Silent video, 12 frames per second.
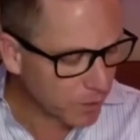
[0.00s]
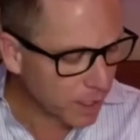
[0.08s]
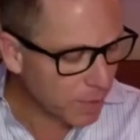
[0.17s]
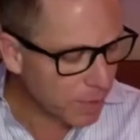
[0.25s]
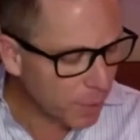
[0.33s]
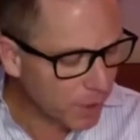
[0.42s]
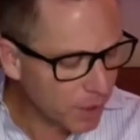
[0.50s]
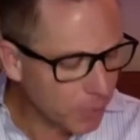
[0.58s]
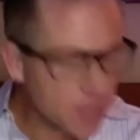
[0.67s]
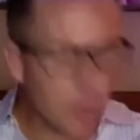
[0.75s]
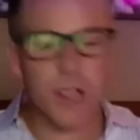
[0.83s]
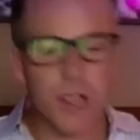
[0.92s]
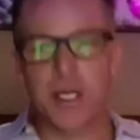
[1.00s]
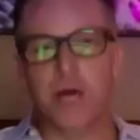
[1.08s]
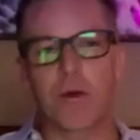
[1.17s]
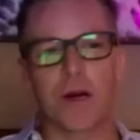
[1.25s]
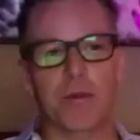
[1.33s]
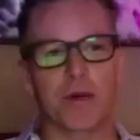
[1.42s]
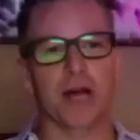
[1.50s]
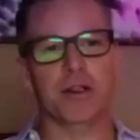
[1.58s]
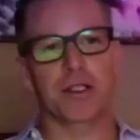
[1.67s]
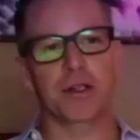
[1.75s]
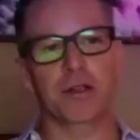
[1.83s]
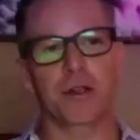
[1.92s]
But here's a question I want to put out
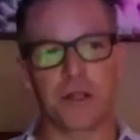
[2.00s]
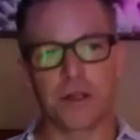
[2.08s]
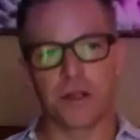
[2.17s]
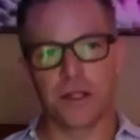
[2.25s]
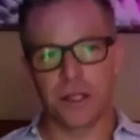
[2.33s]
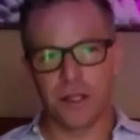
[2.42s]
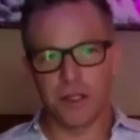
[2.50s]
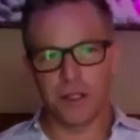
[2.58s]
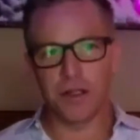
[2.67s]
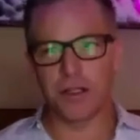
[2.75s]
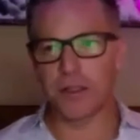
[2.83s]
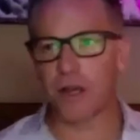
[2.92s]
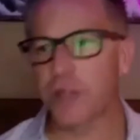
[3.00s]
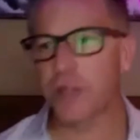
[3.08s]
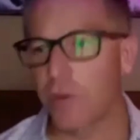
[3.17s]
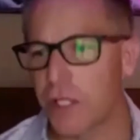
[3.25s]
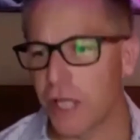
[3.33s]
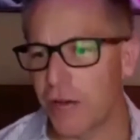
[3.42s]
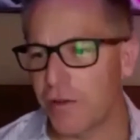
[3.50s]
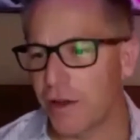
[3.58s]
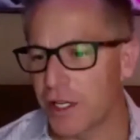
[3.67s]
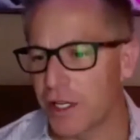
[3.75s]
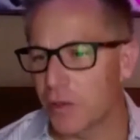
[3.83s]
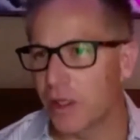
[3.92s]
to you. I'll start with Jeff on
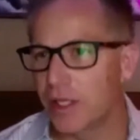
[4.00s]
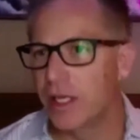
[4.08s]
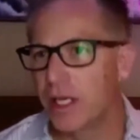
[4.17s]
this one.